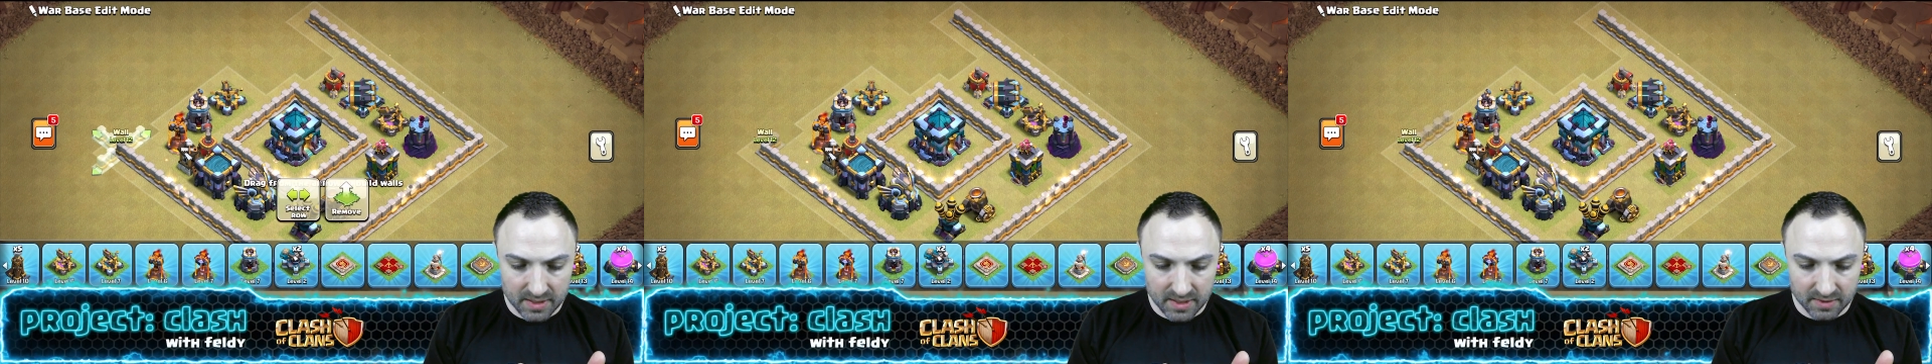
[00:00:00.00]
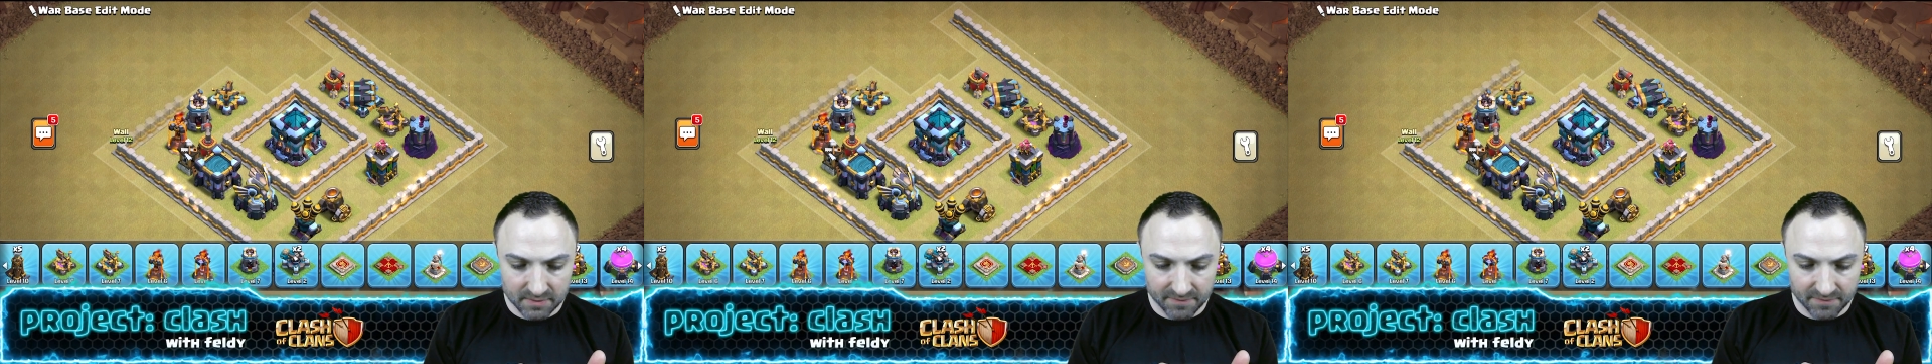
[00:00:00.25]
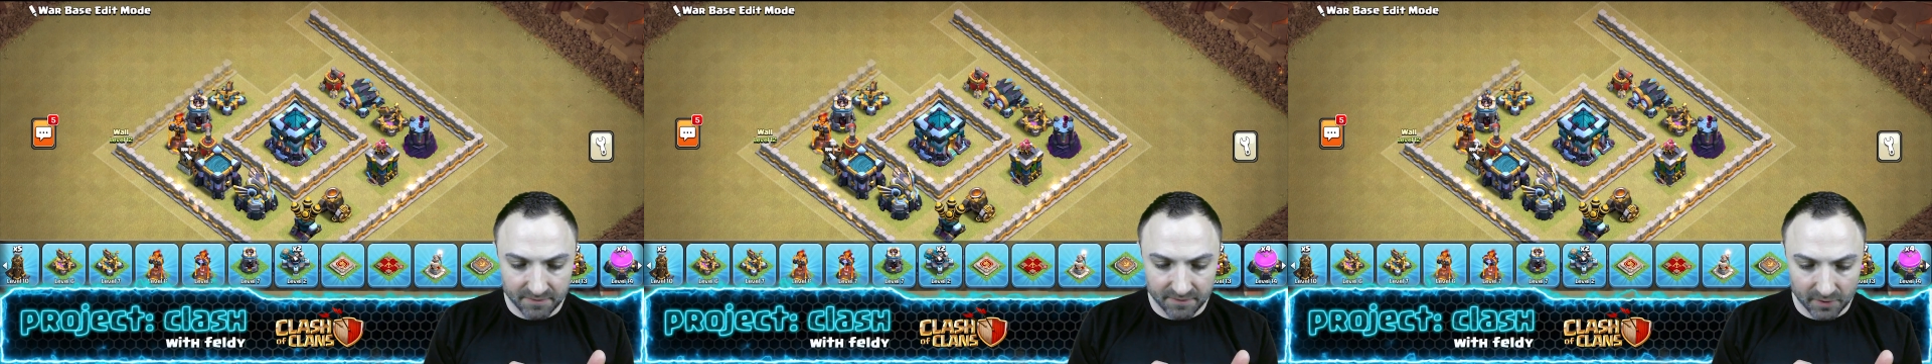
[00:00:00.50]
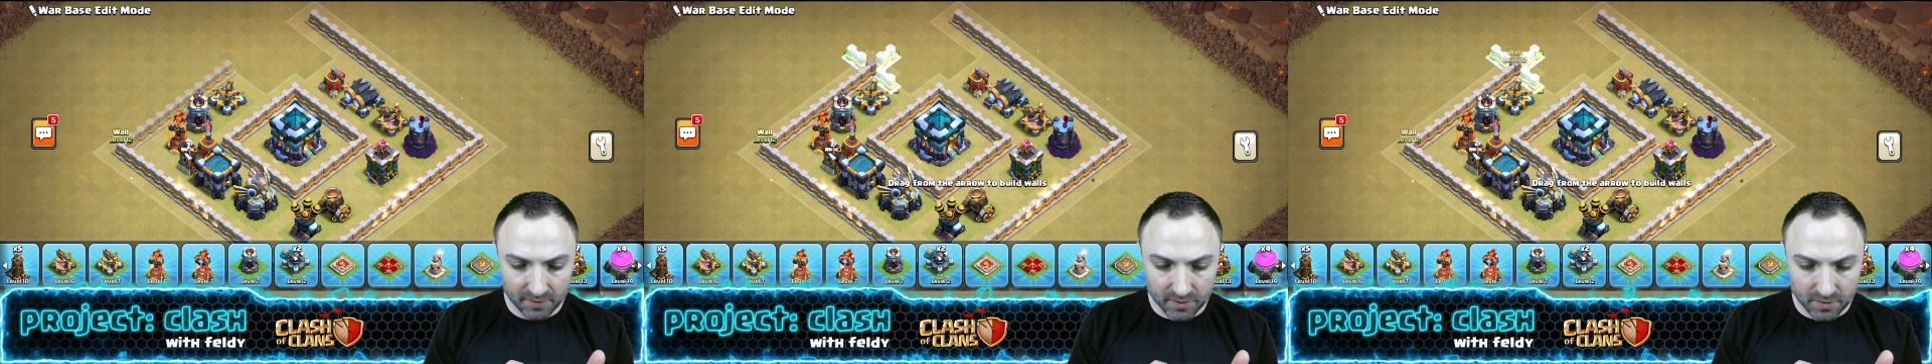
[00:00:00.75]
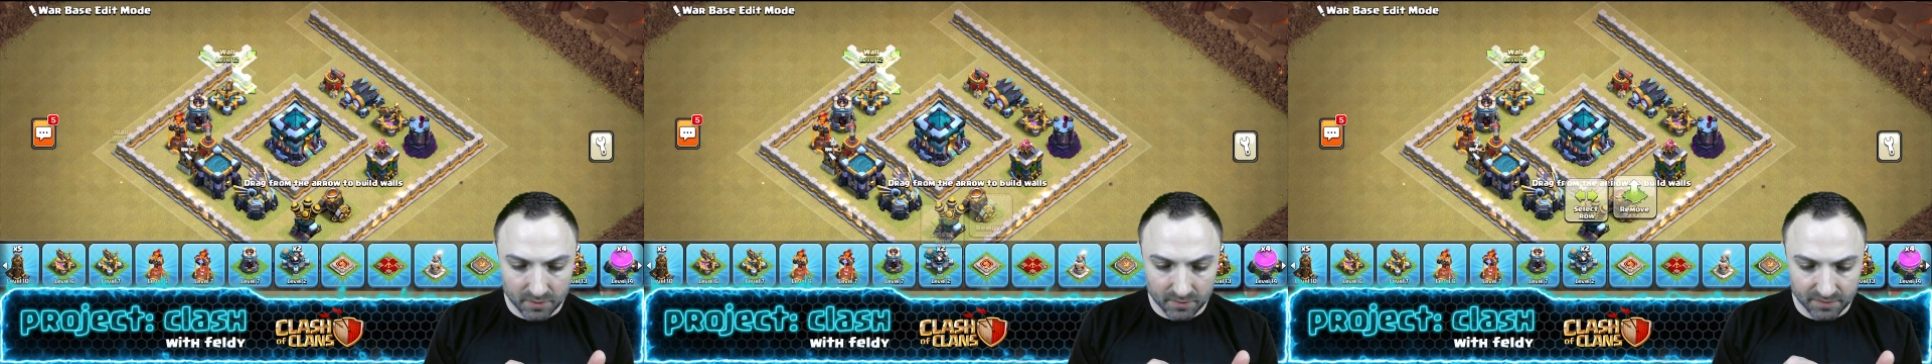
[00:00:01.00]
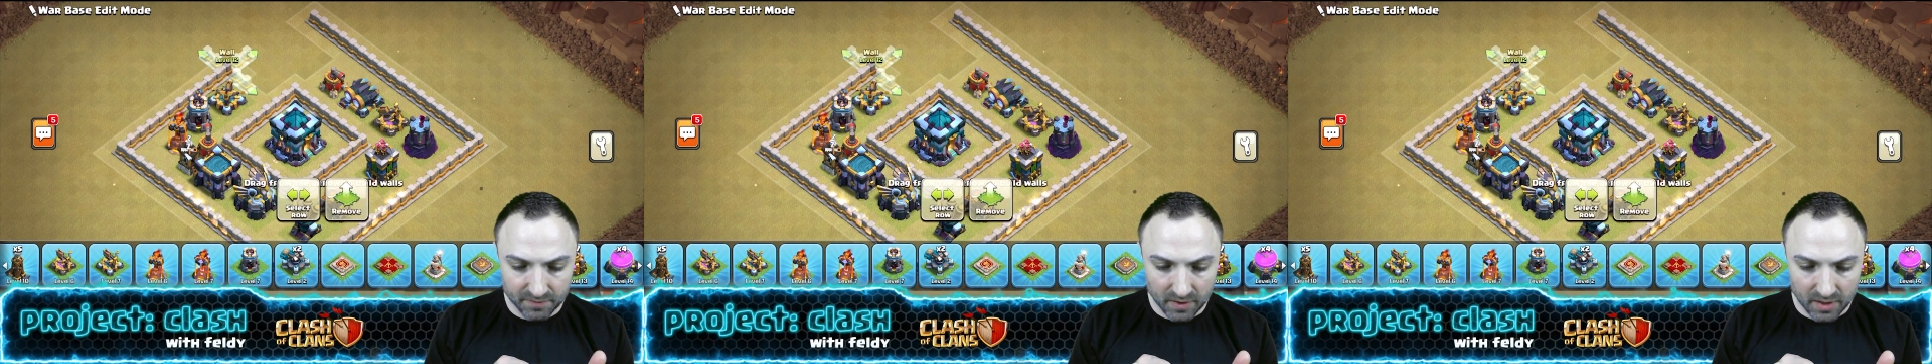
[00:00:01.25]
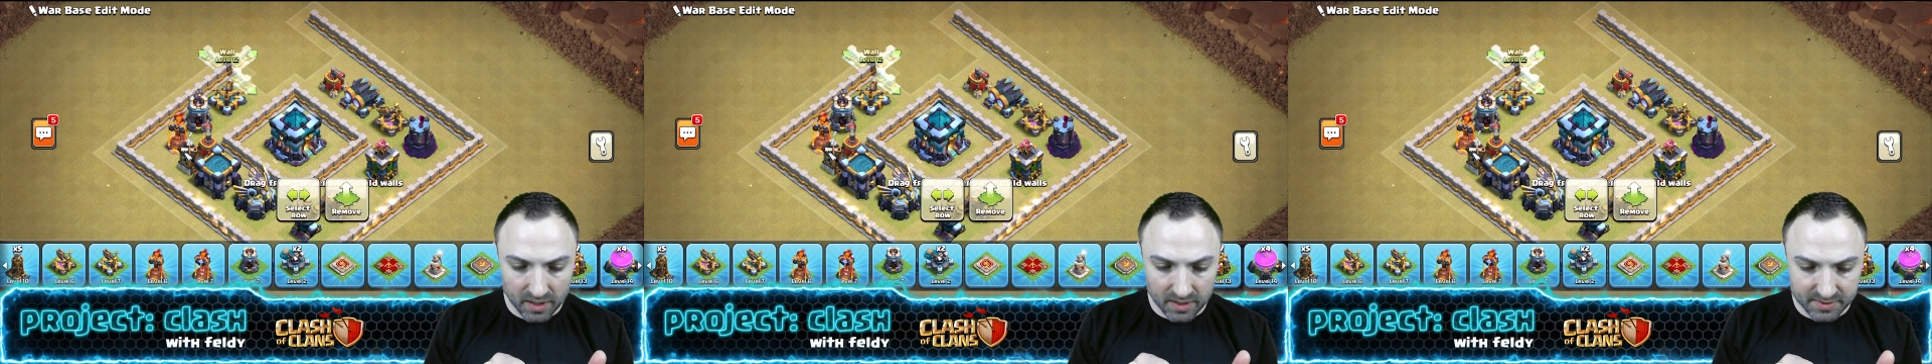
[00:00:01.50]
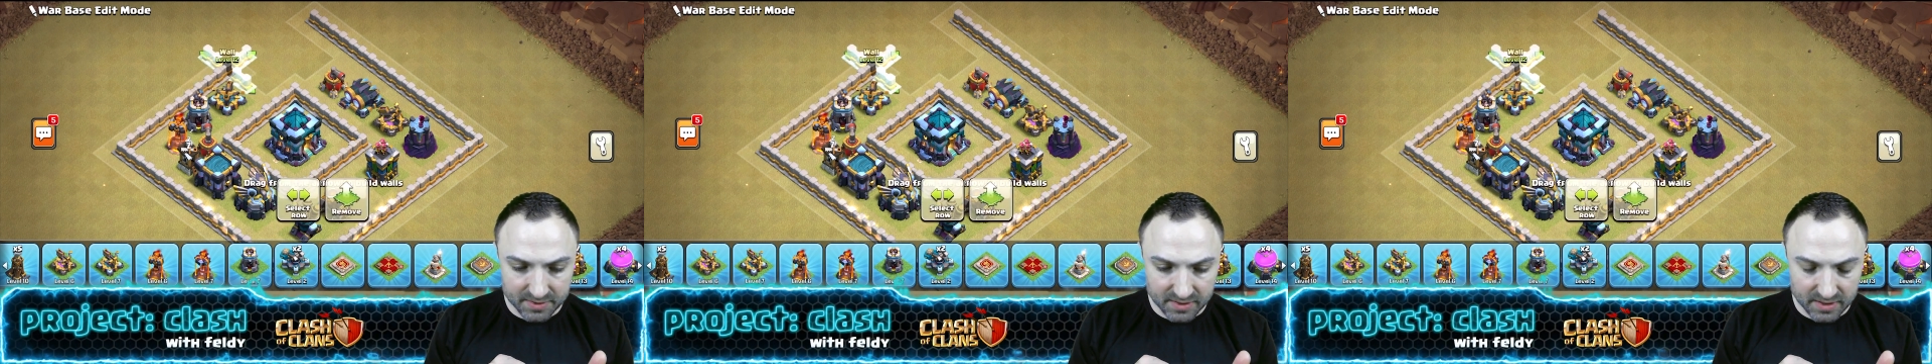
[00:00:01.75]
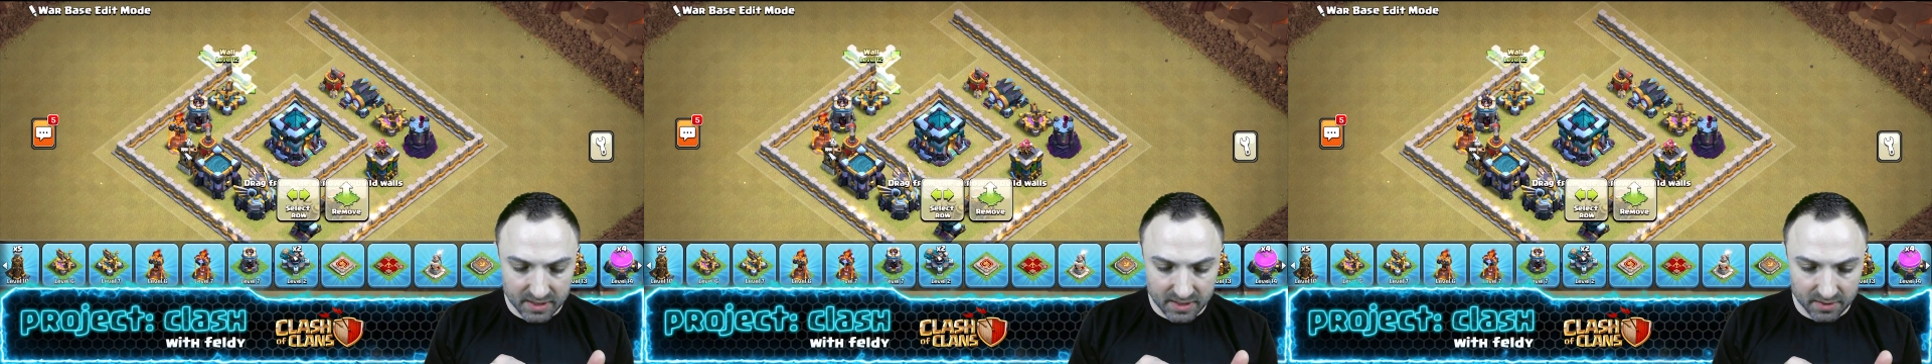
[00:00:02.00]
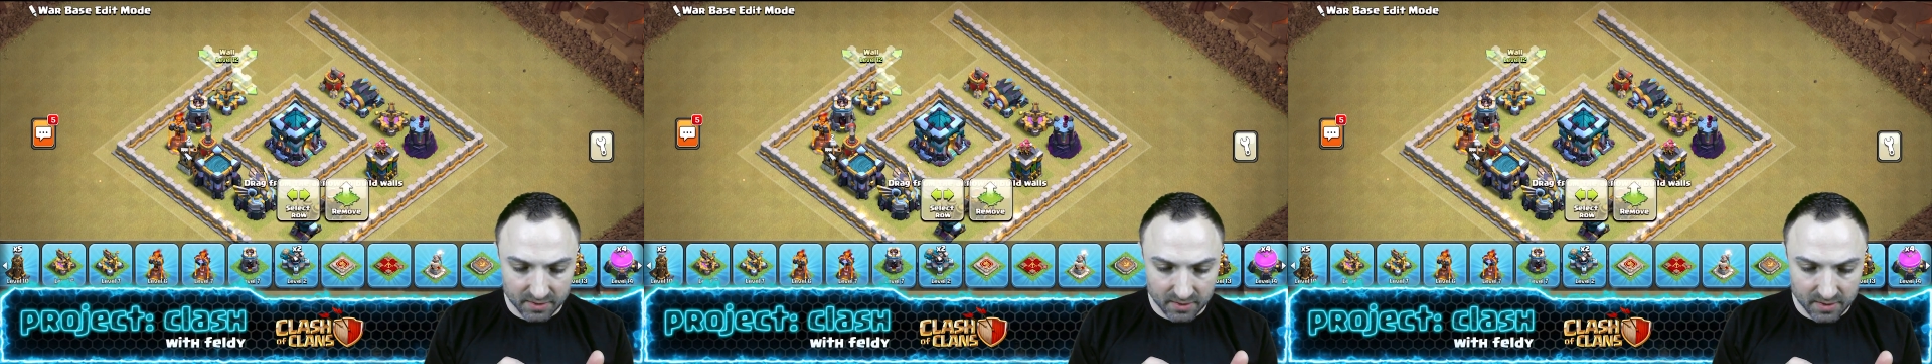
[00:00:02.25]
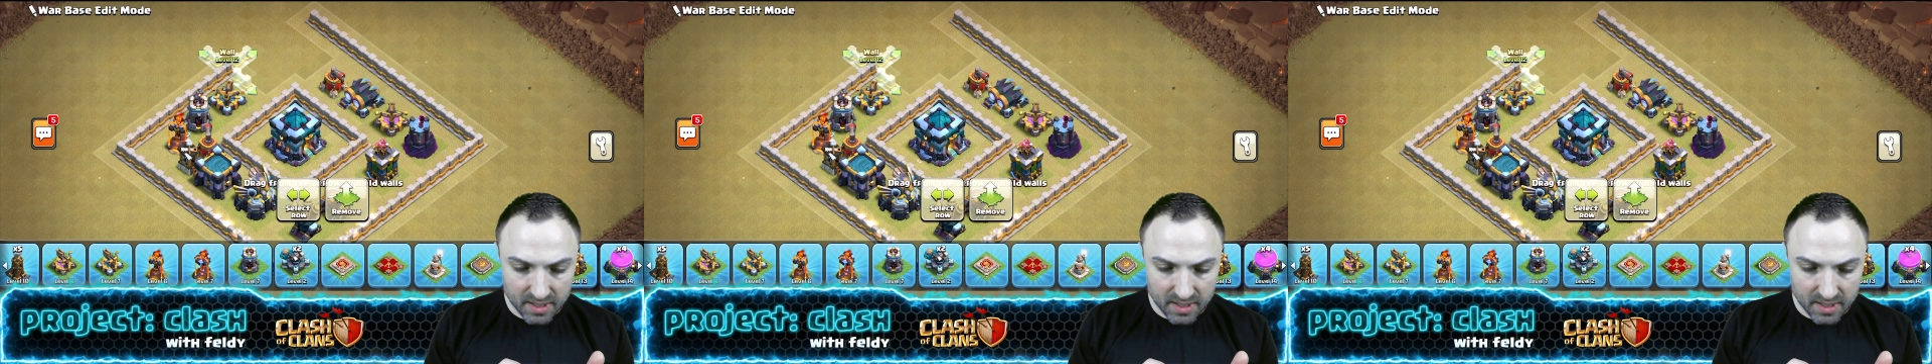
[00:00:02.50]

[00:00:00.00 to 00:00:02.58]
Inferno for us here.